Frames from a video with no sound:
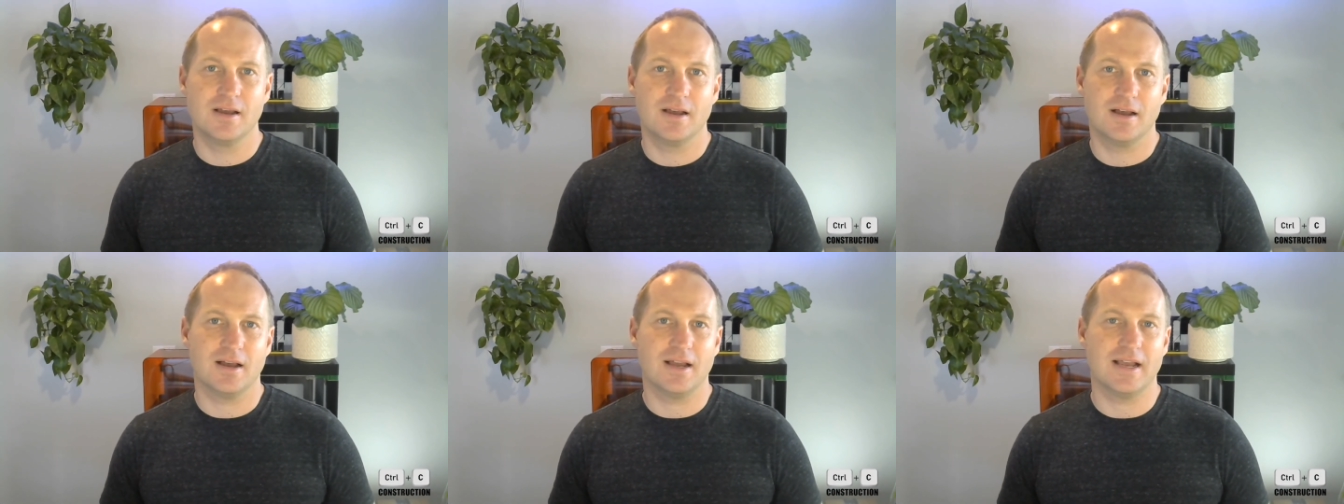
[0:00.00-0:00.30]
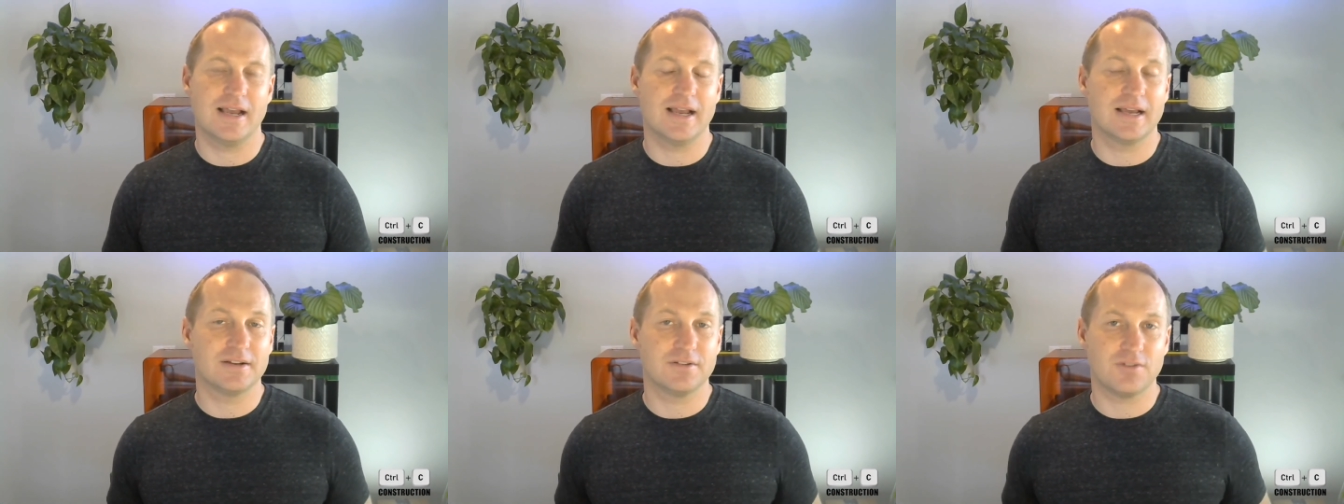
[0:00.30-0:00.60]

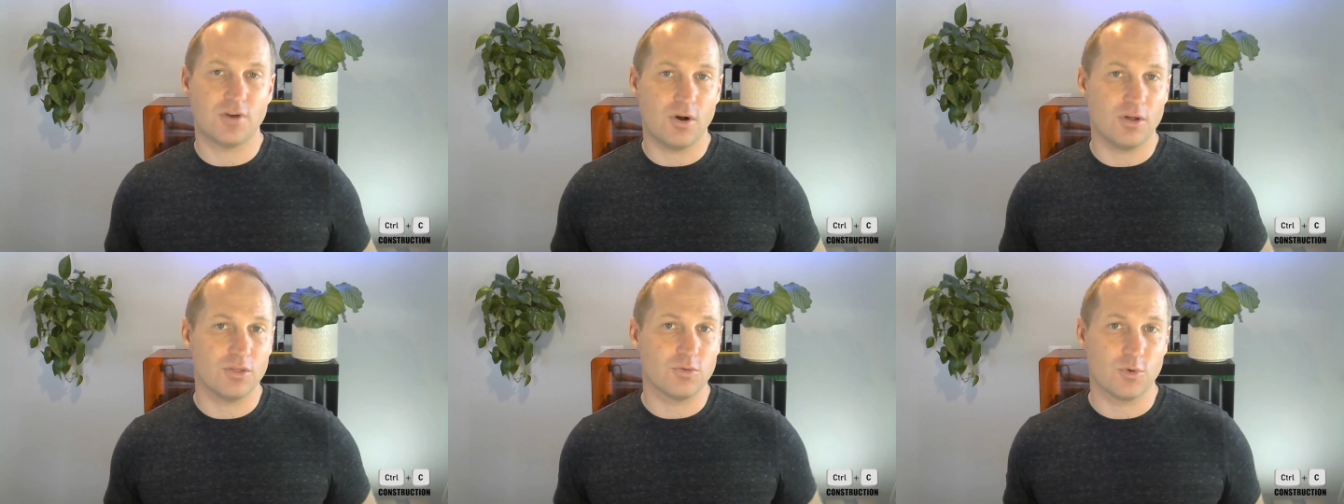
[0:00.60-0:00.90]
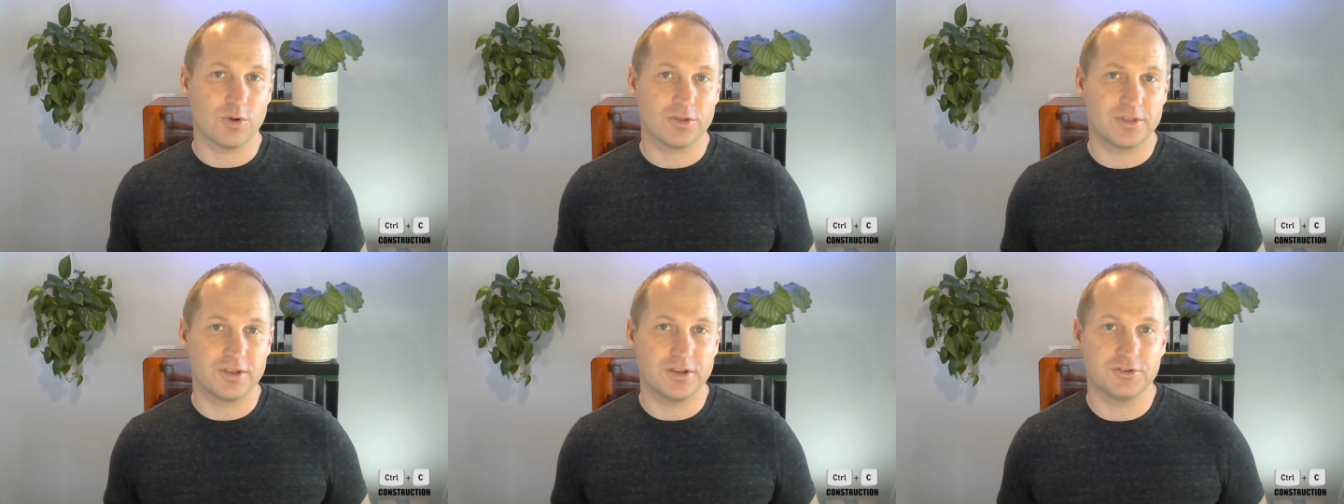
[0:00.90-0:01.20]
and all the
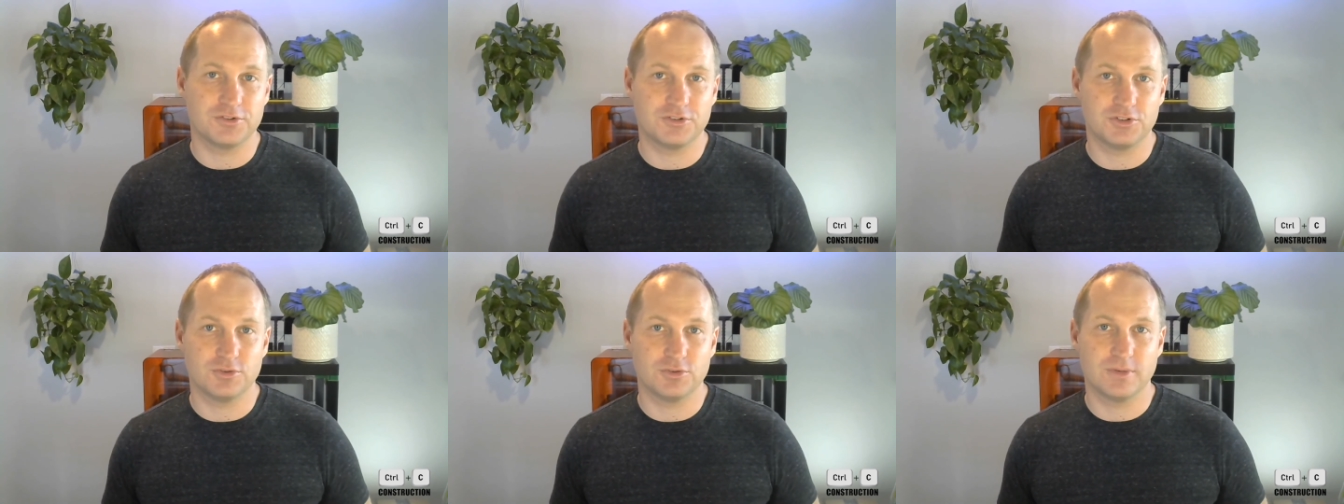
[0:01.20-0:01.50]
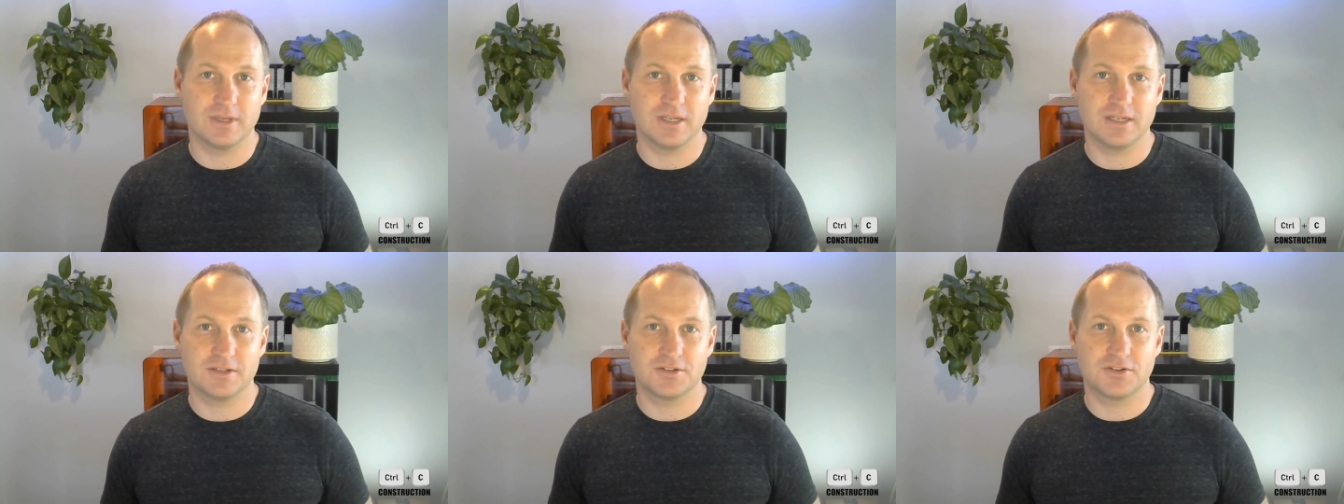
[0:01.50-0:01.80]
work that you're
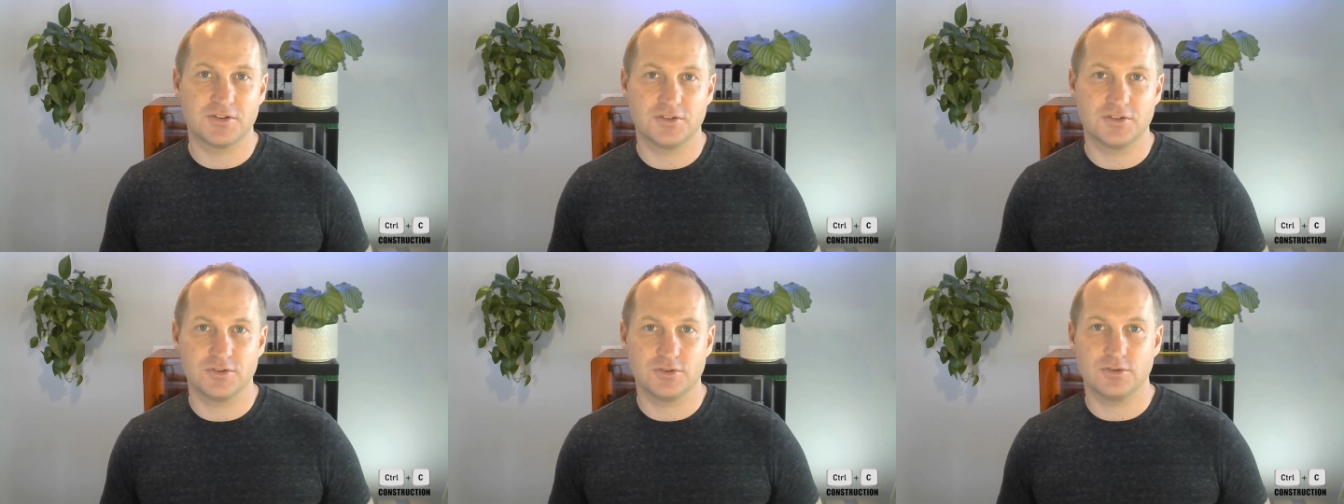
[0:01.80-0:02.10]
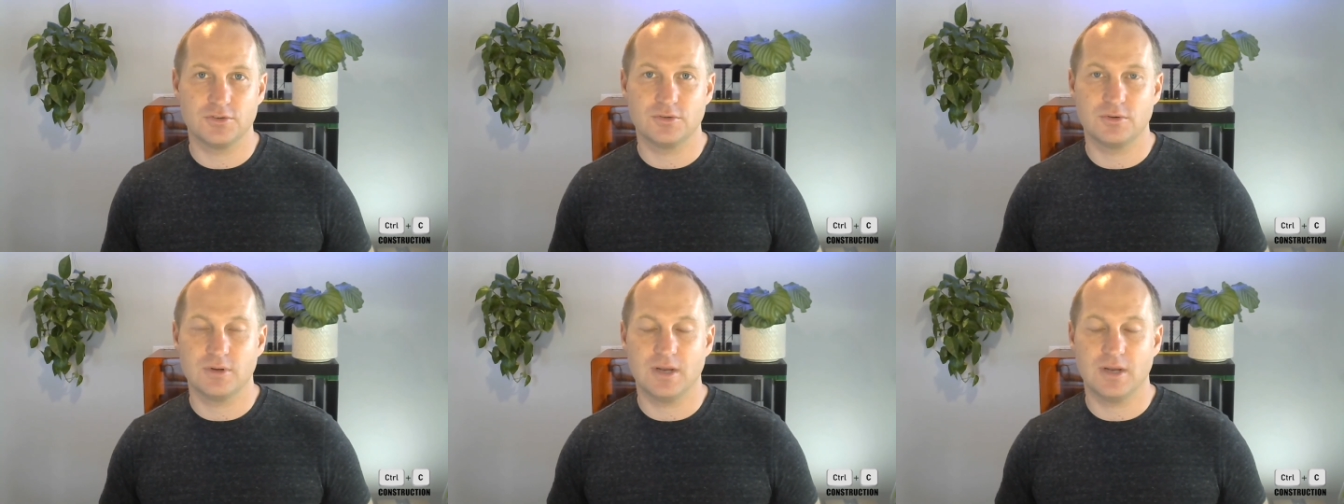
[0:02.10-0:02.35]
doing to